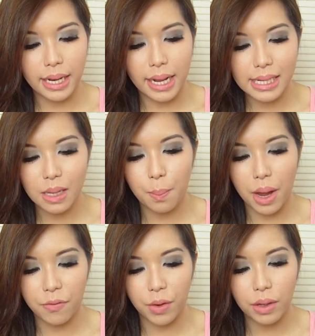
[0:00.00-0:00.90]
It is the
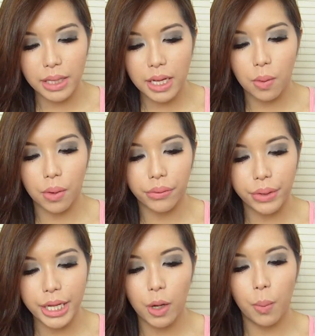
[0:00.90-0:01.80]
Beverly or
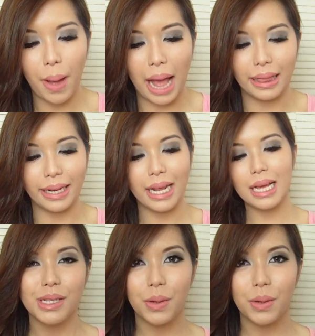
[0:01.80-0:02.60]
Rio palette.